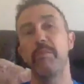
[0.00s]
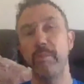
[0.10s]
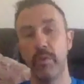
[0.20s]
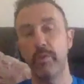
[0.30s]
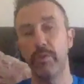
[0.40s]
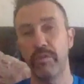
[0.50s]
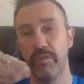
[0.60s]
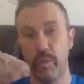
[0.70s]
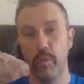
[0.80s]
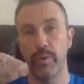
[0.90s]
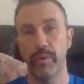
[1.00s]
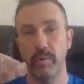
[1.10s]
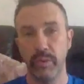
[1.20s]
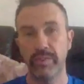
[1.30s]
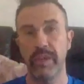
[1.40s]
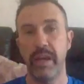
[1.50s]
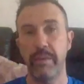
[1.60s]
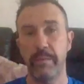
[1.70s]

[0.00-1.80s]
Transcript: move forward with that.